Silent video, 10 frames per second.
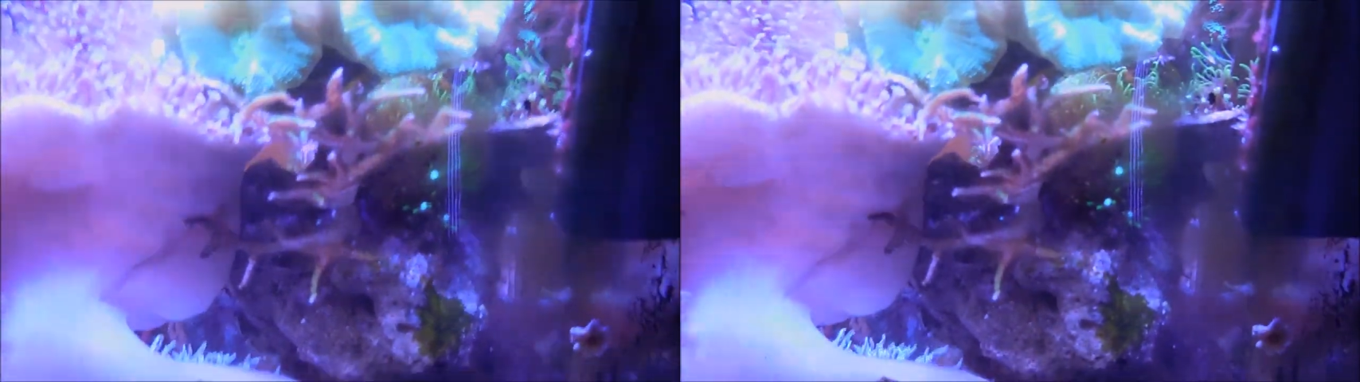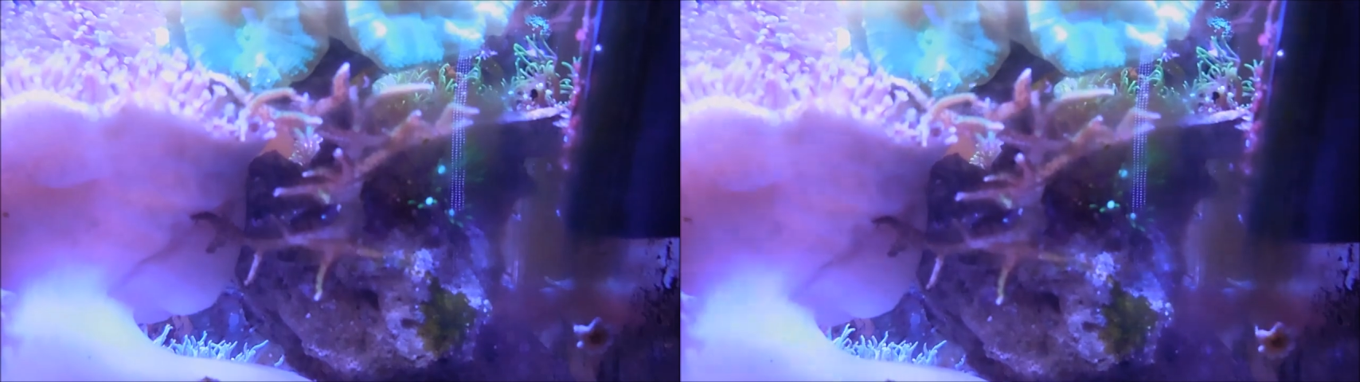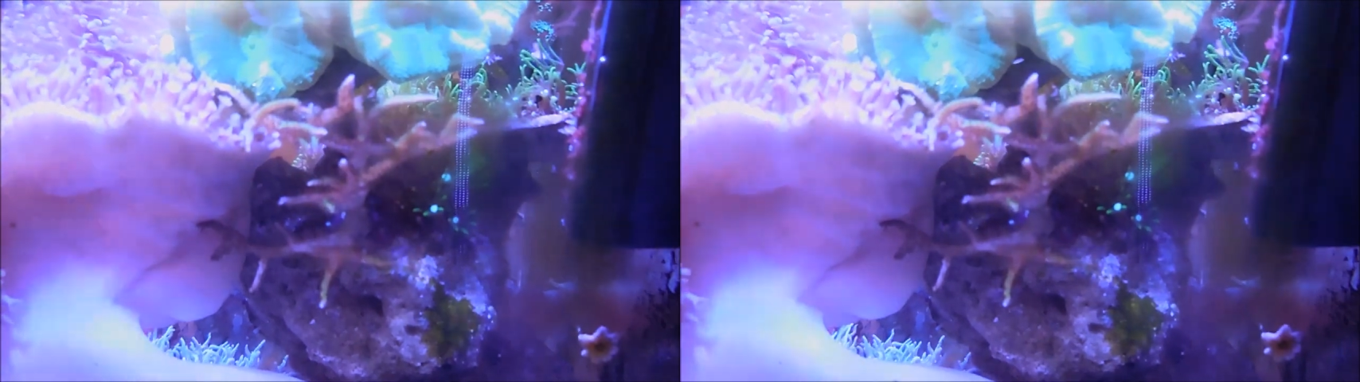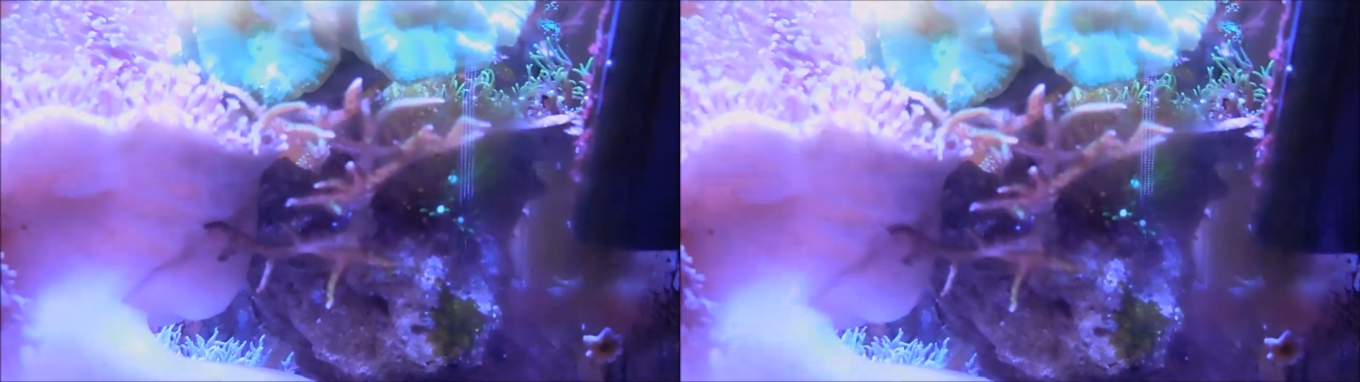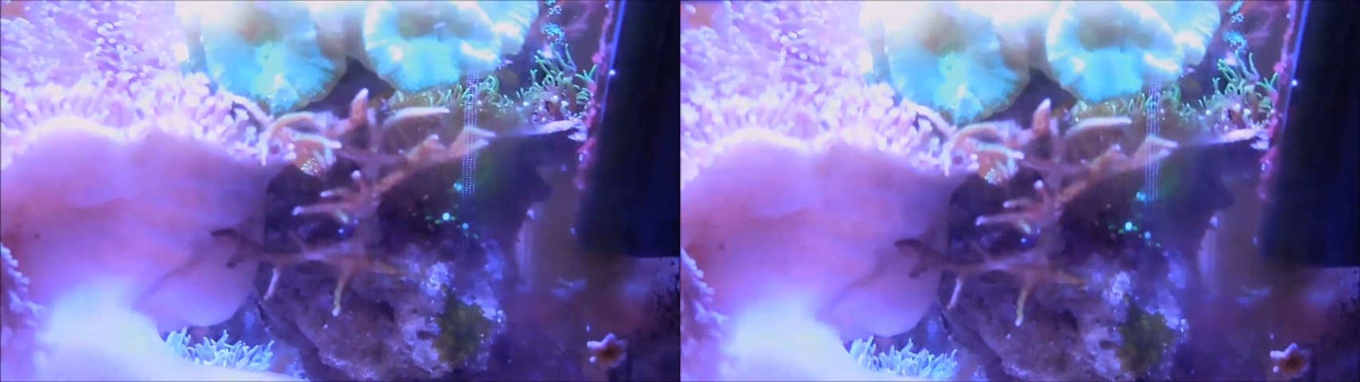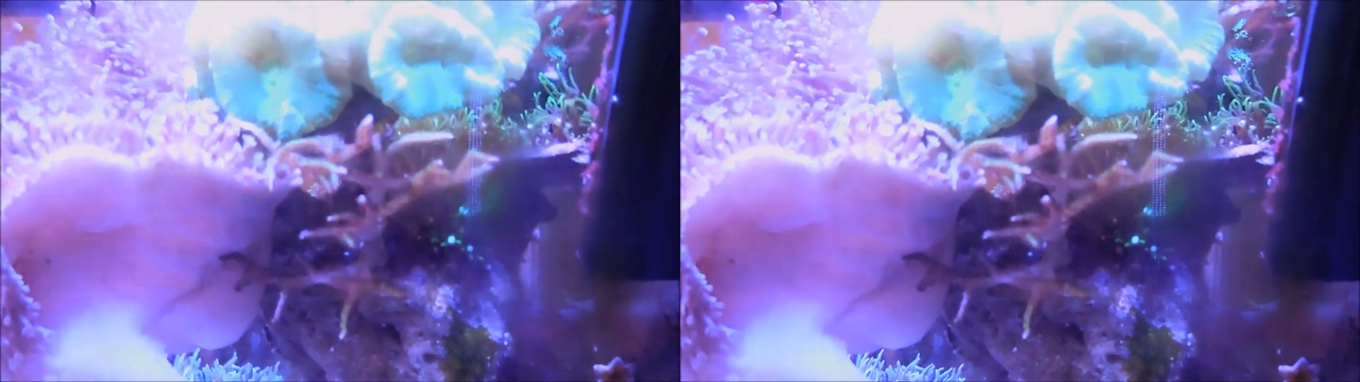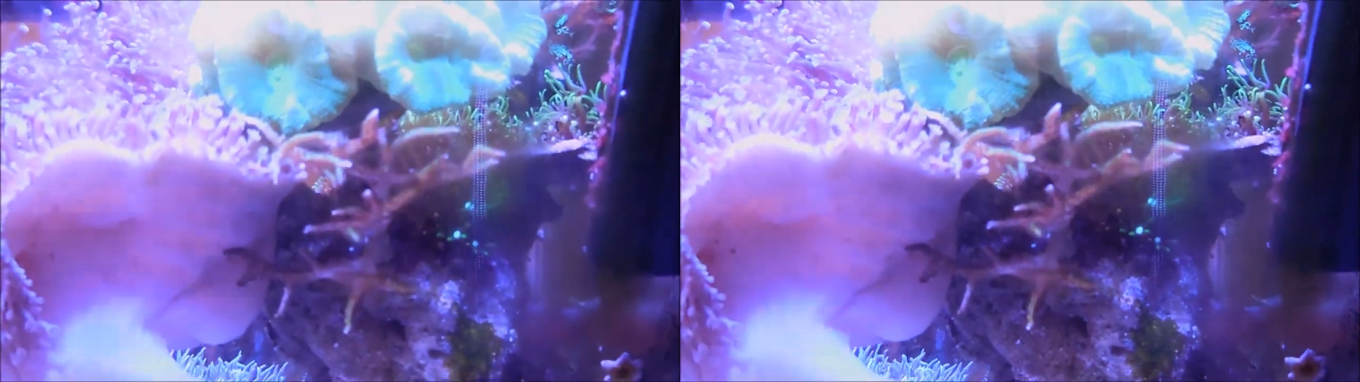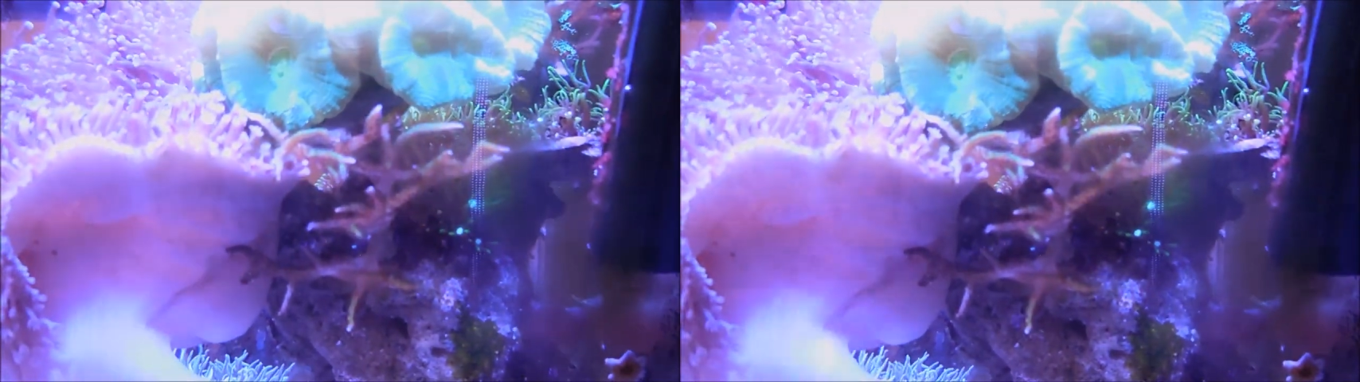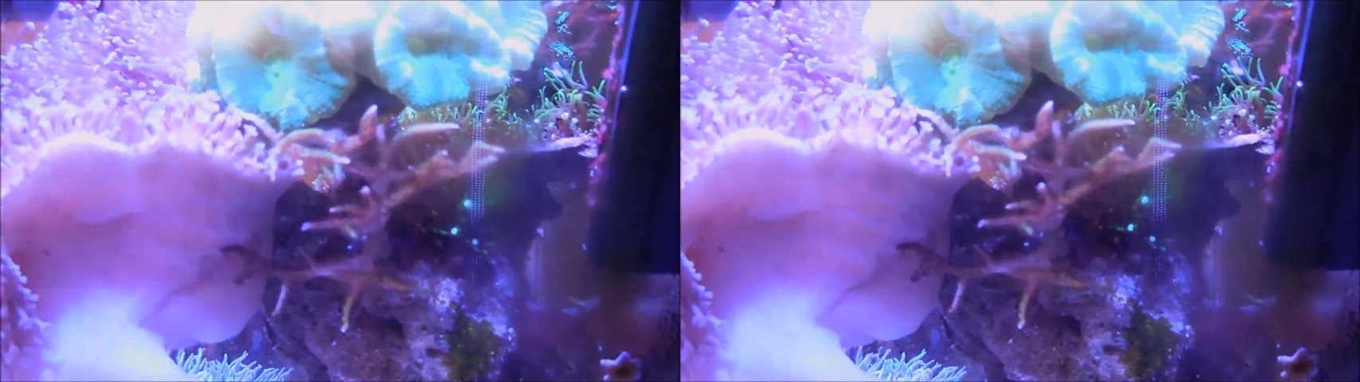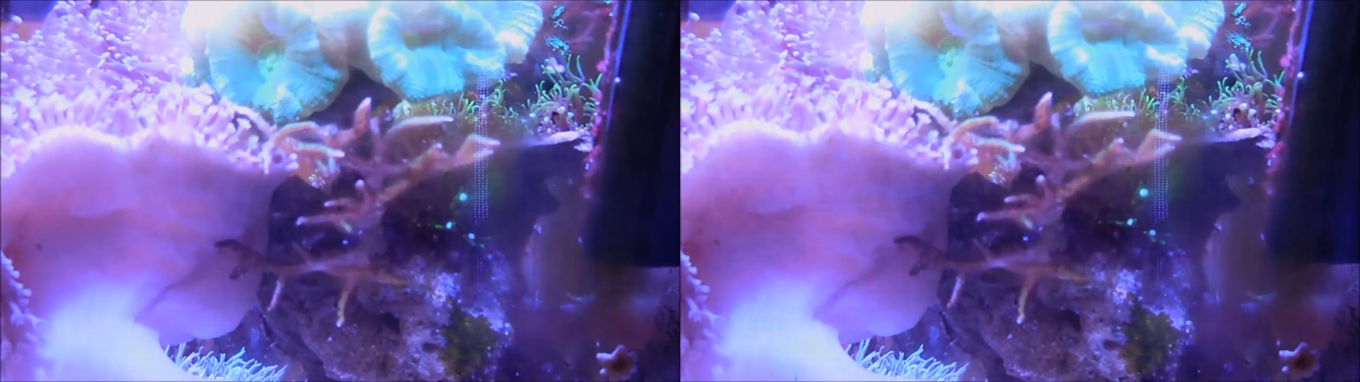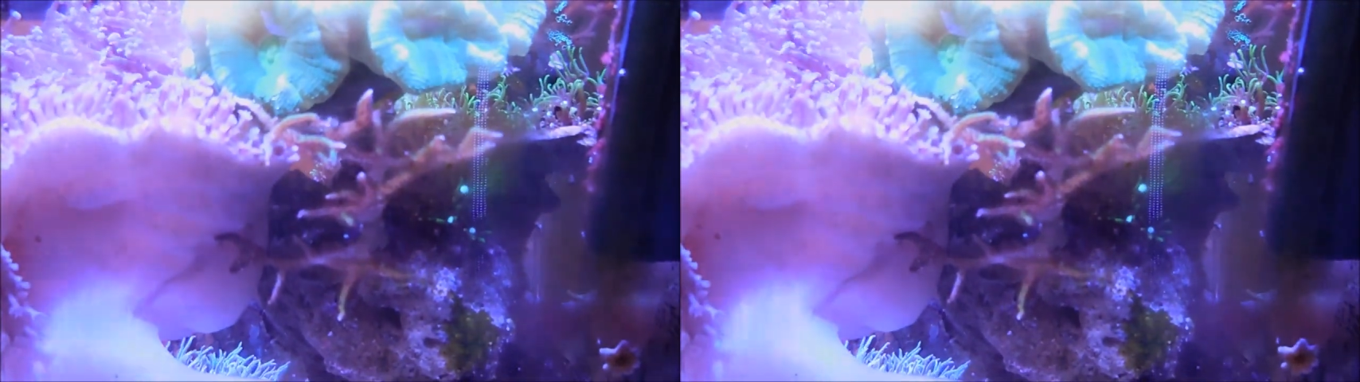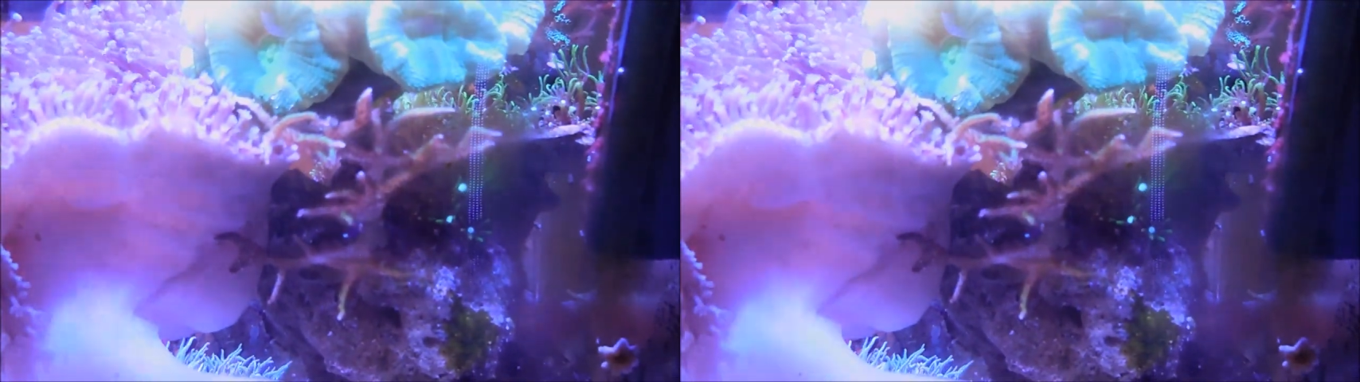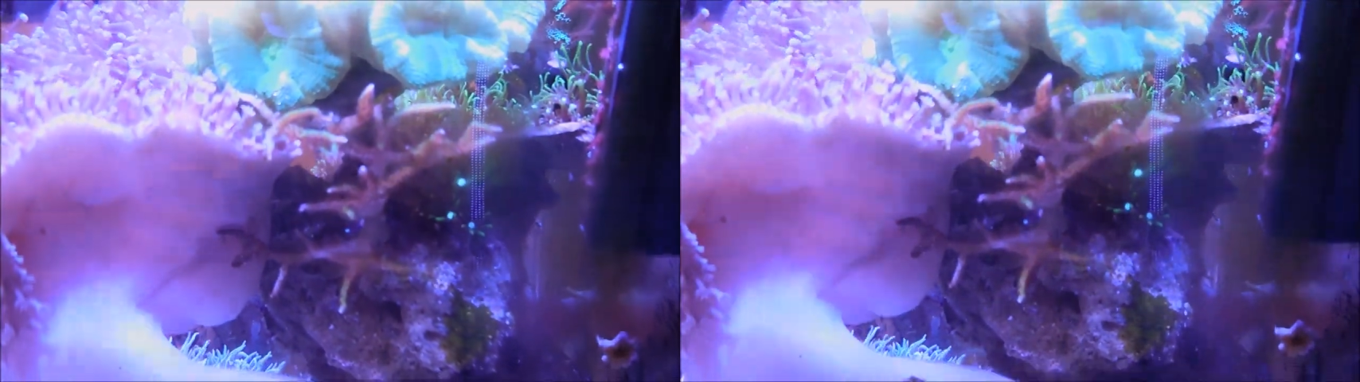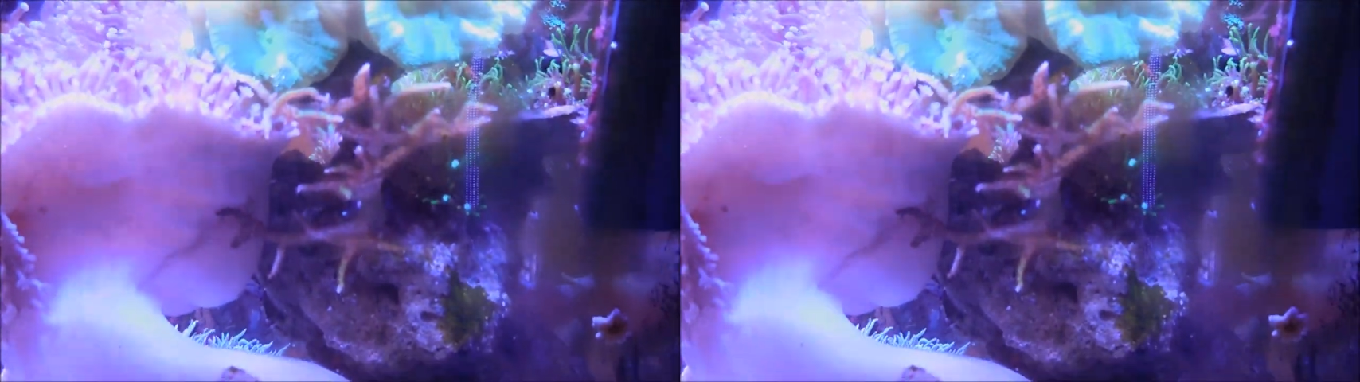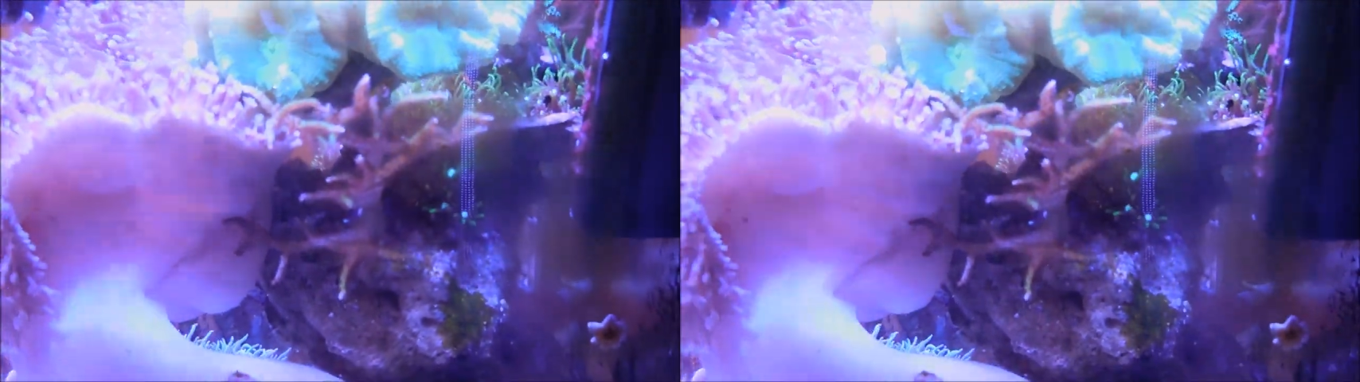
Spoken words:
No face is visible, so there are no lips to read.